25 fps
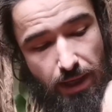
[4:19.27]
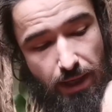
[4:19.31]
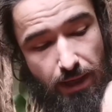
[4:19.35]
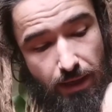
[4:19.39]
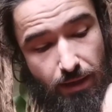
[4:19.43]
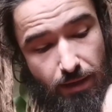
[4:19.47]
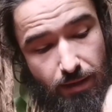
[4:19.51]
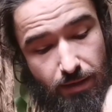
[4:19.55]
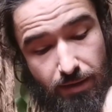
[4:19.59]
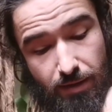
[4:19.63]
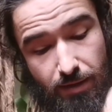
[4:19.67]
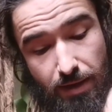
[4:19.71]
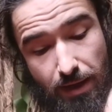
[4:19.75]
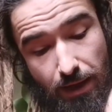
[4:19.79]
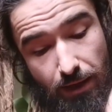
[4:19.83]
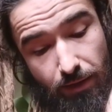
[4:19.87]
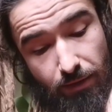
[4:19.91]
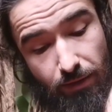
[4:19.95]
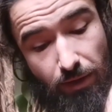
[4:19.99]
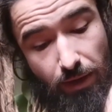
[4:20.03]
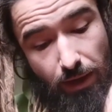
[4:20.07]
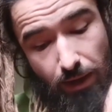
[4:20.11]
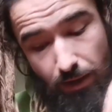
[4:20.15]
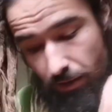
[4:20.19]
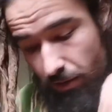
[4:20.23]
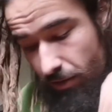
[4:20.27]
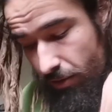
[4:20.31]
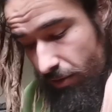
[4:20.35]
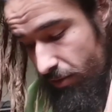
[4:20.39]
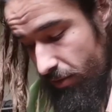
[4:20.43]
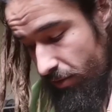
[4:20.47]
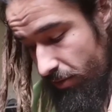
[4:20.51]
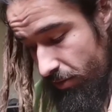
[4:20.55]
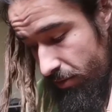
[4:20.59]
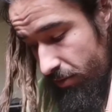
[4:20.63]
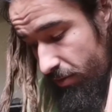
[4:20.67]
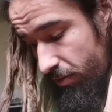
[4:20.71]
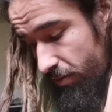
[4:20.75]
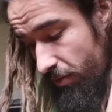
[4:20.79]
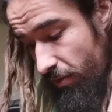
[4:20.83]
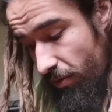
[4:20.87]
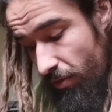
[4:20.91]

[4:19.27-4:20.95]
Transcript: and a hexagonal